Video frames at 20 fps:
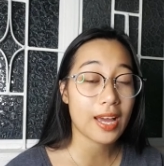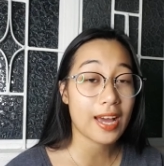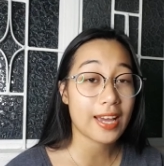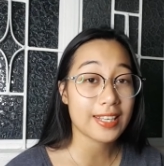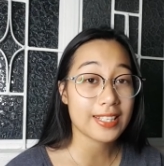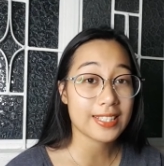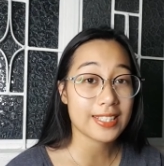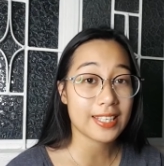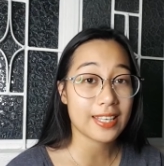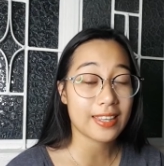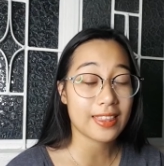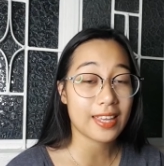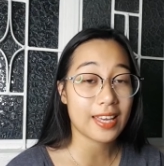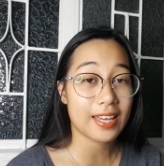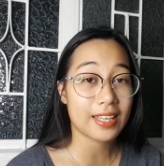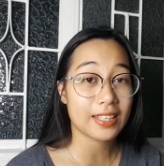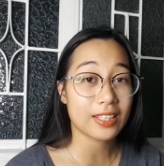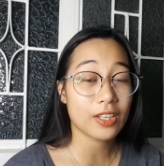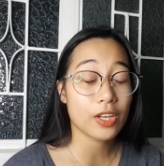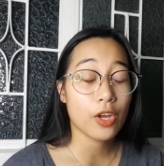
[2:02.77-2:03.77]
I say
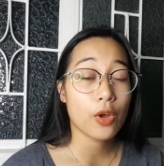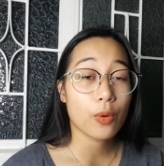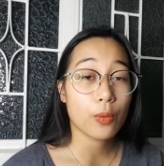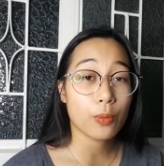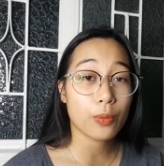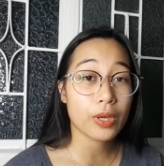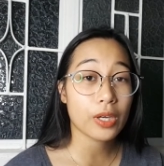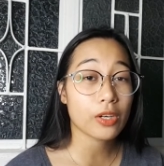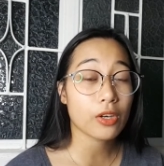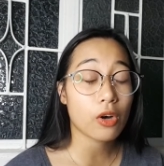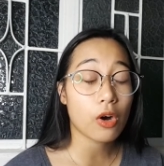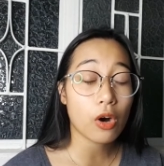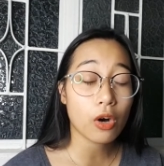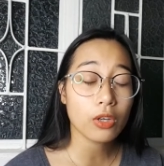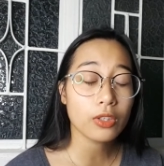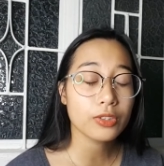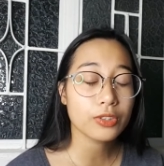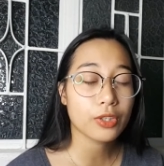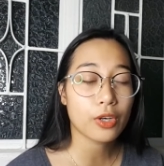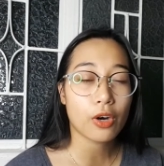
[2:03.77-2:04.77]
that we are
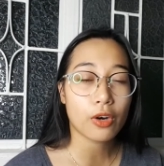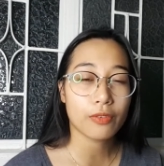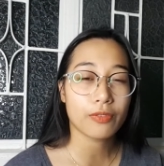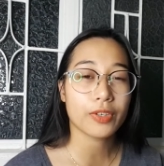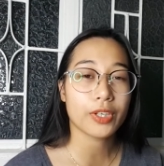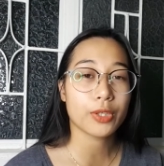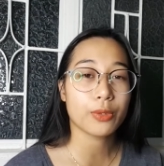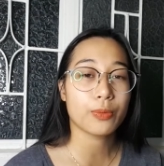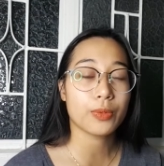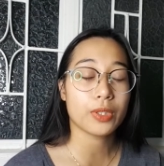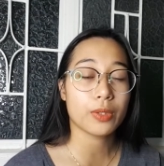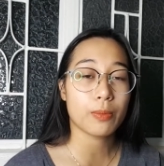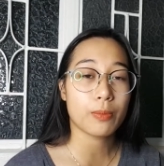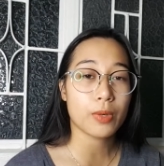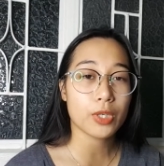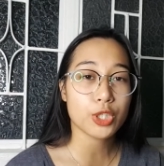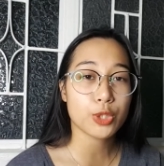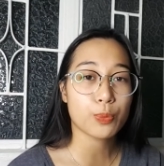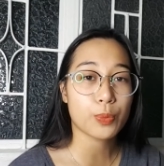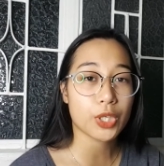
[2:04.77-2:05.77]
all covered with the
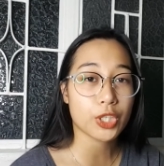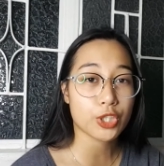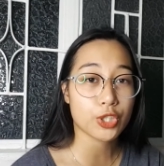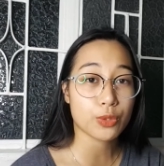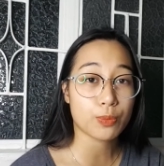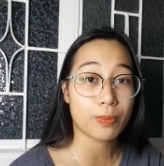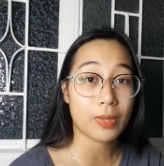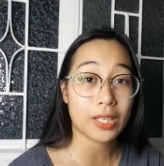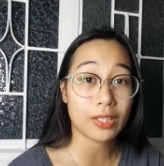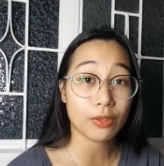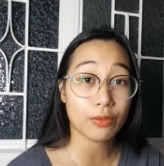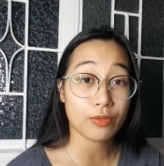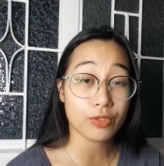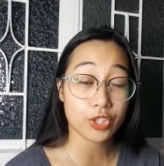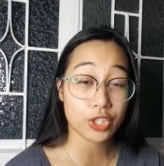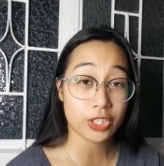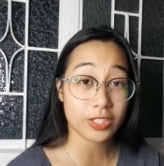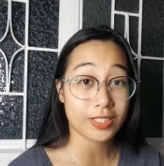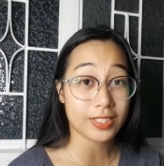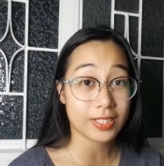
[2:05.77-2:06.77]
most precious blood of
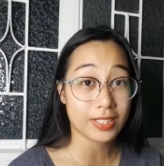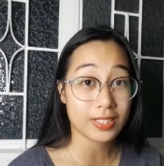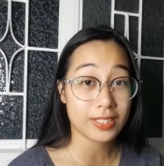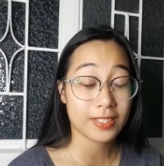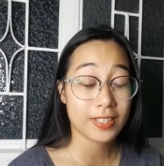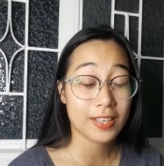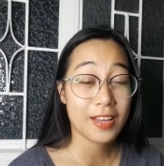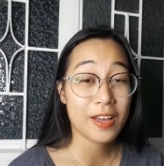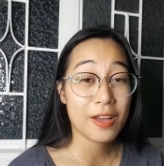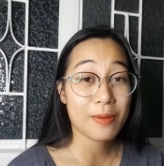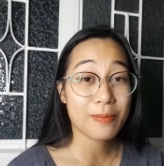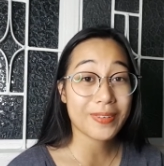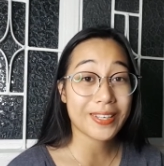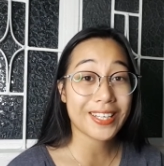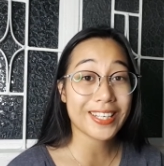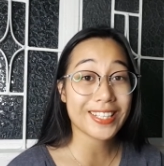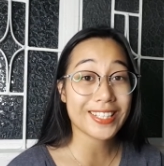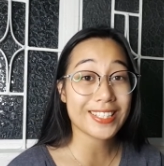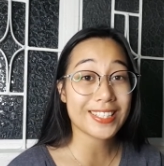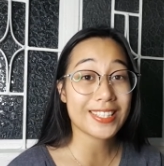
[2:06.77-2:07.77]
Jesus
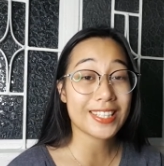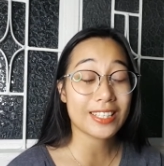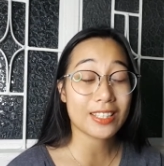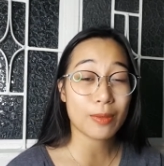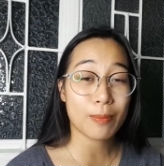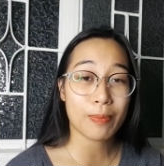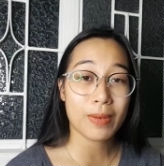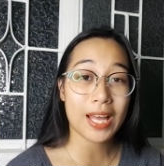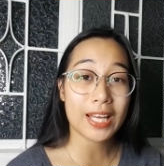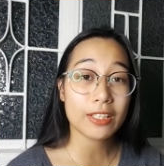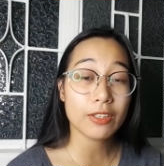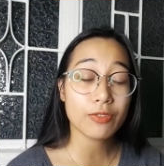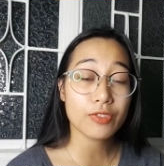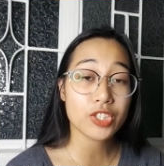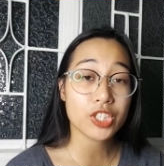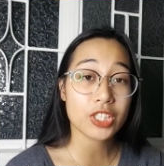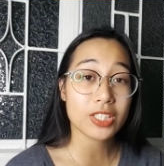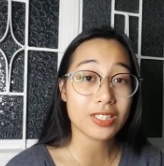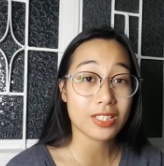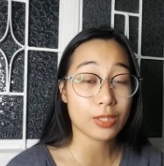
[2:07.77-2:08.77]
because the blood of
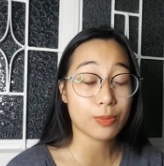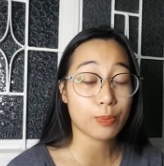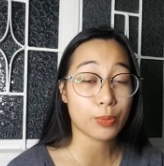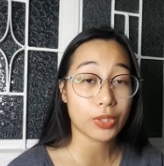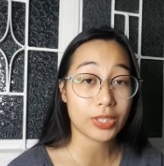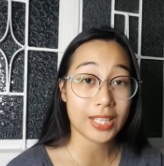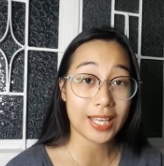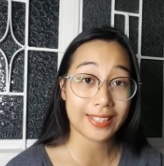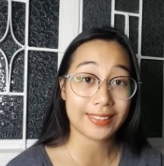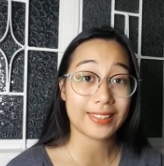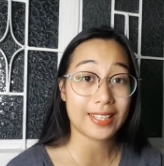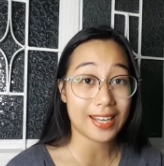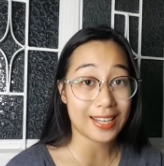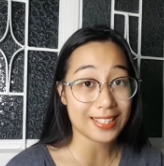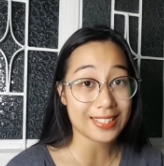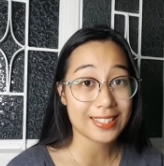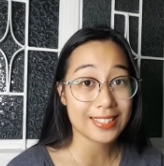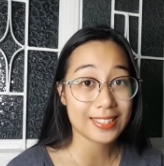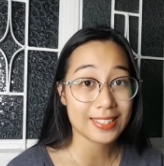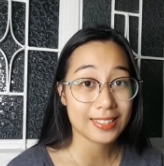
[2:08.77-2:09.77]
Jesus protects
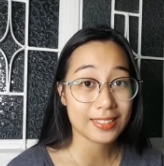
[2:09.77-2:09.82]
us.